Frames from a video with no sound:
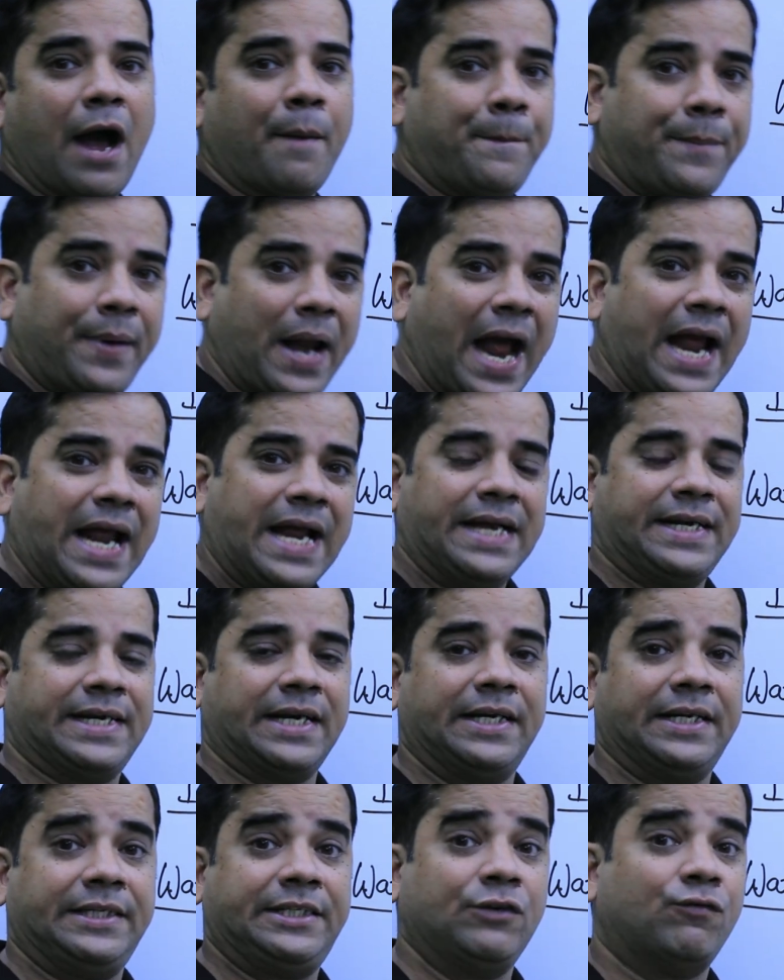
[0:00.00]
apply heat
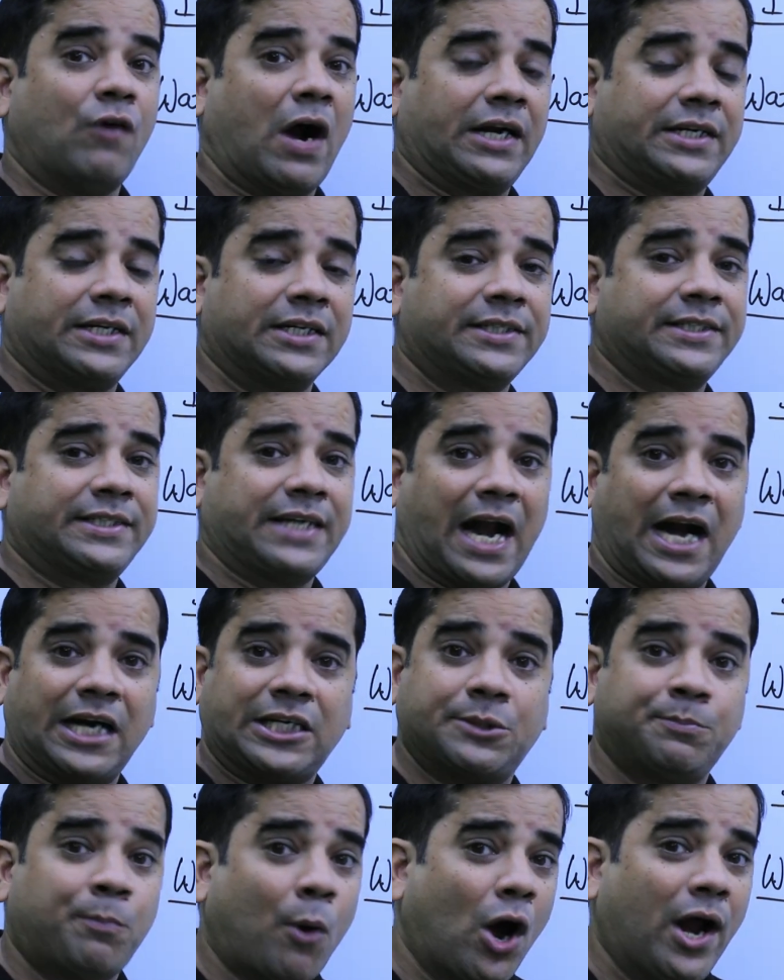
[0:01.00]
energy, water
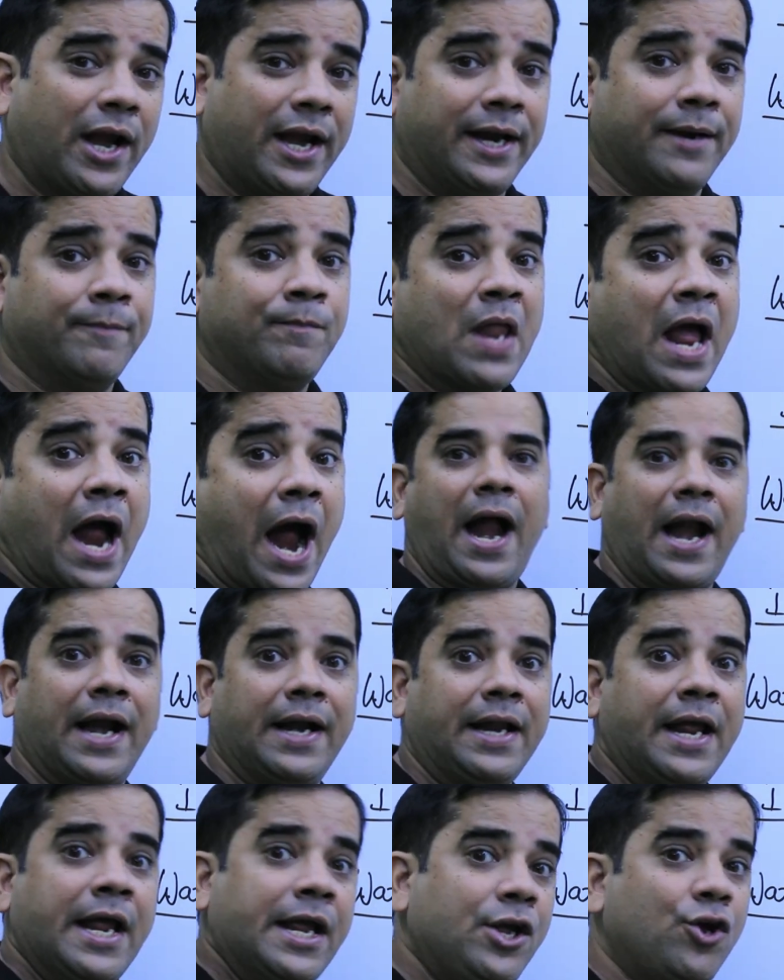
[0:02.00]
starts boiling.
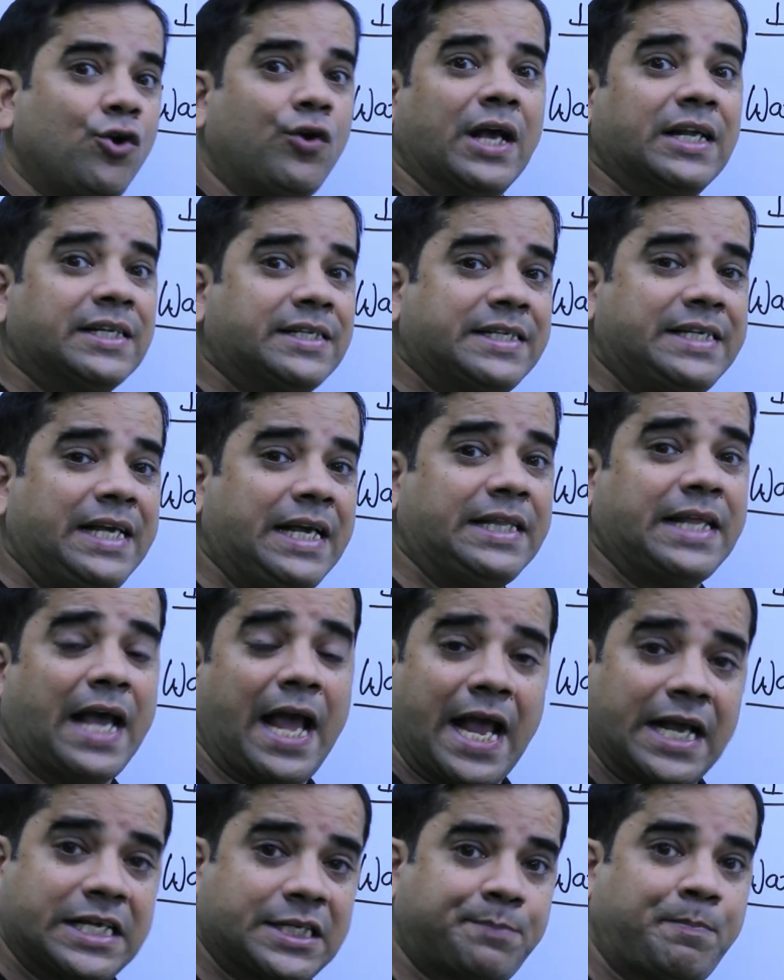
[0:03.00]
And you can see
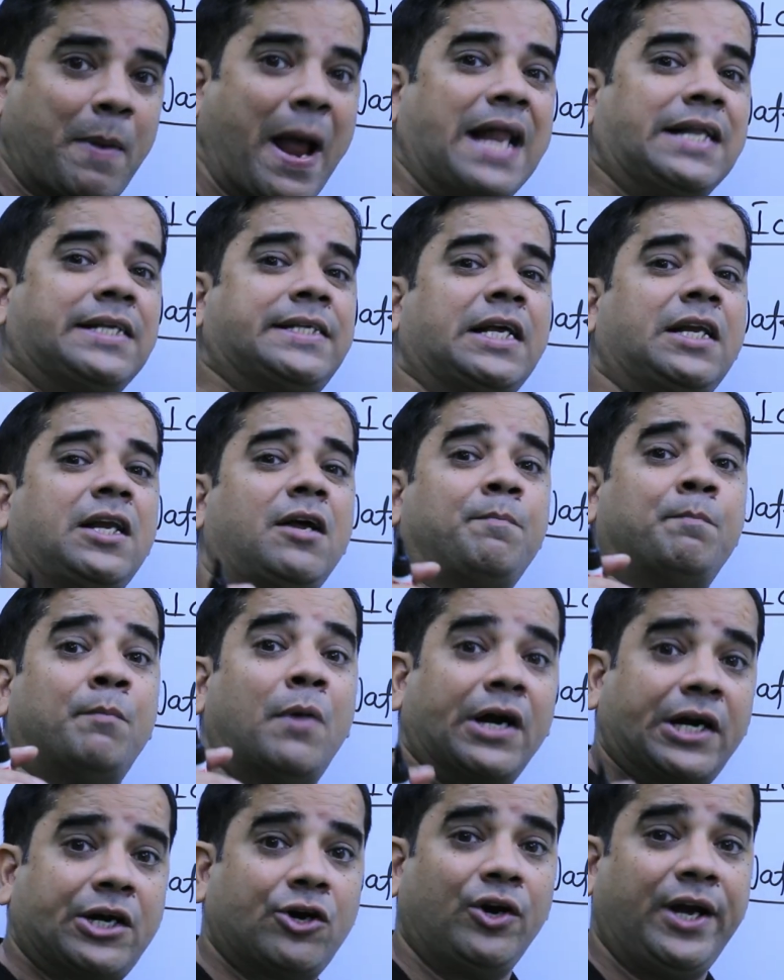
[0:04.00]
the expansion of
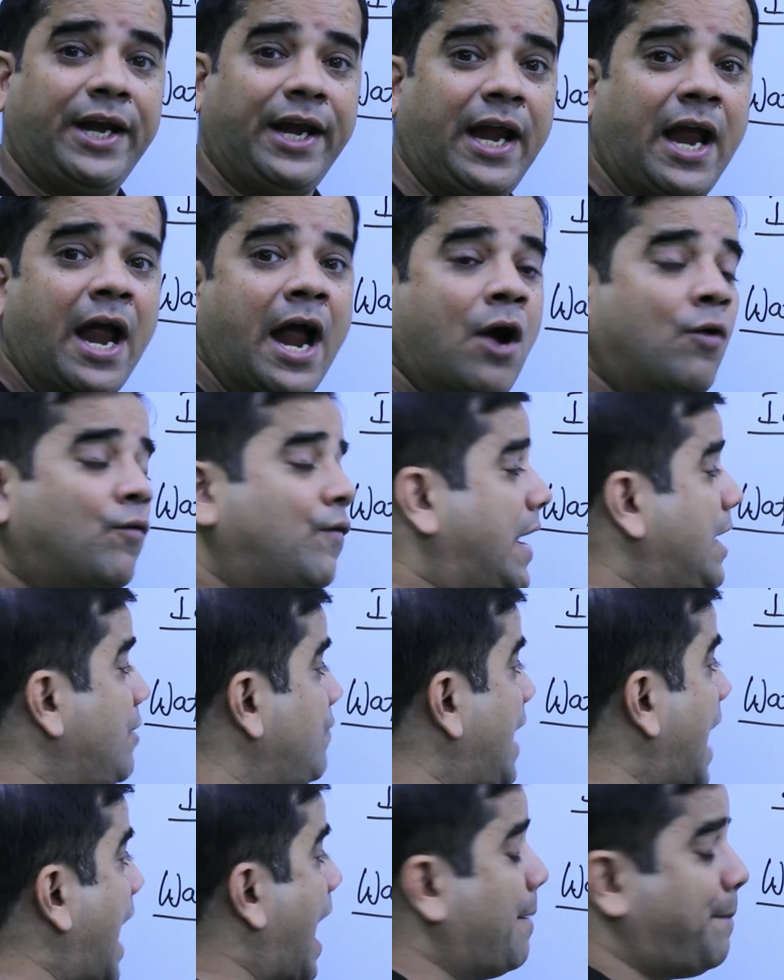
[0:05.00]
mercury when
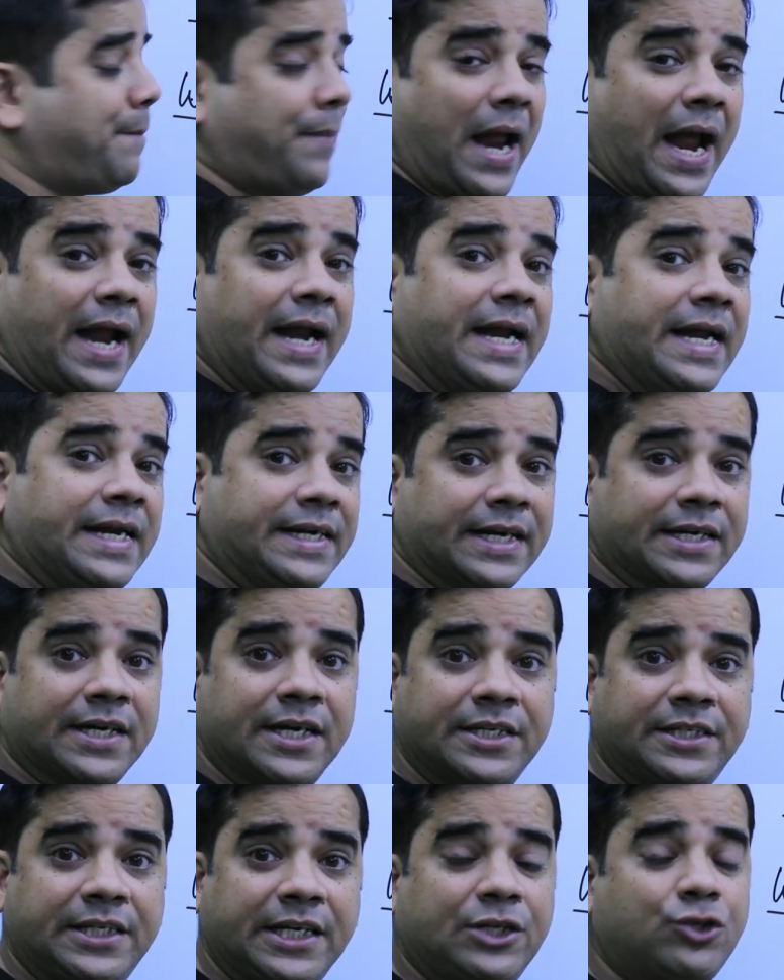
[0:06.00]
we apply heat
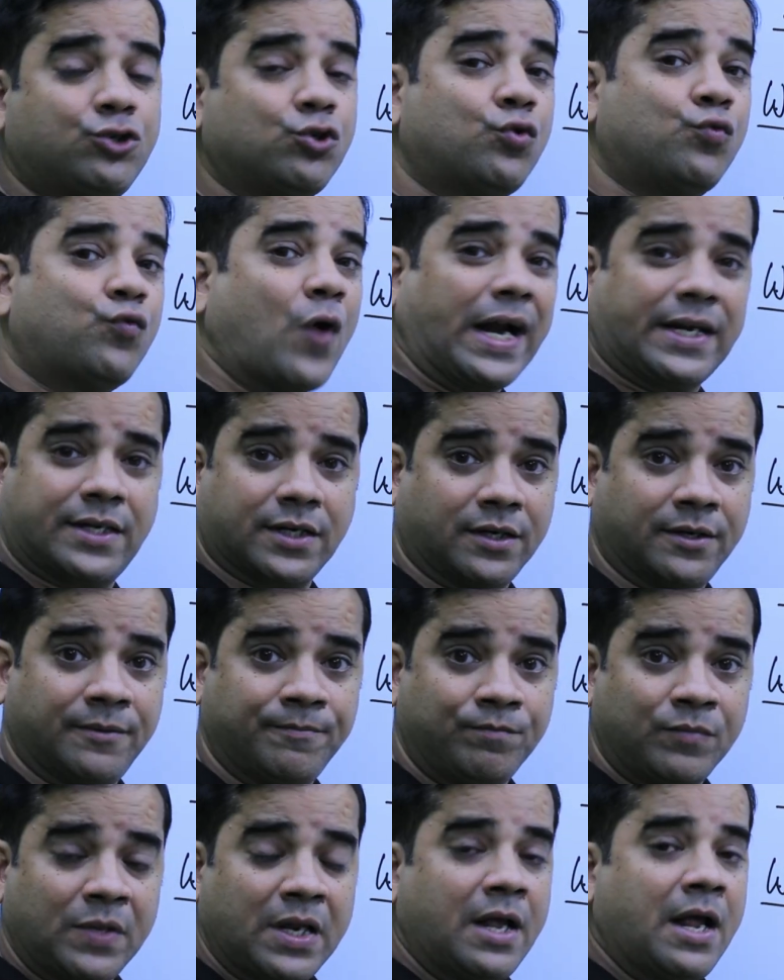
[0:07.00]
energy to water.